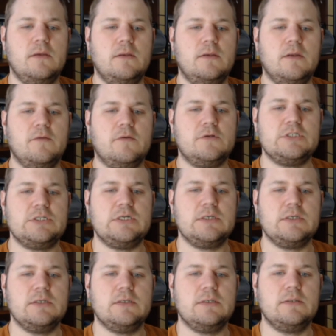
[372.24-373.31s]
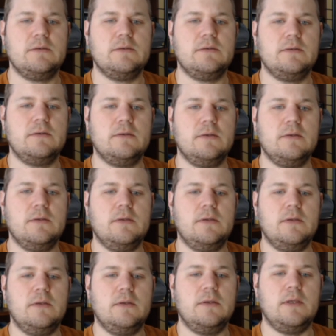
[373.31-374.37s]
Another check.
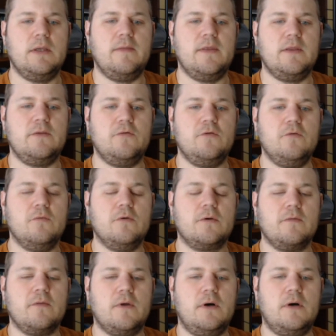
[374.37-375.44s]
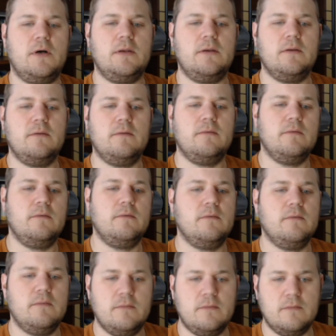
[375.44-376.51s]
And then two rooks on
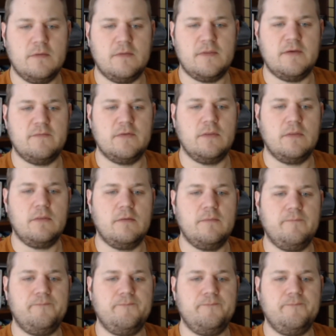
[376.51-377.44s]
the 7th.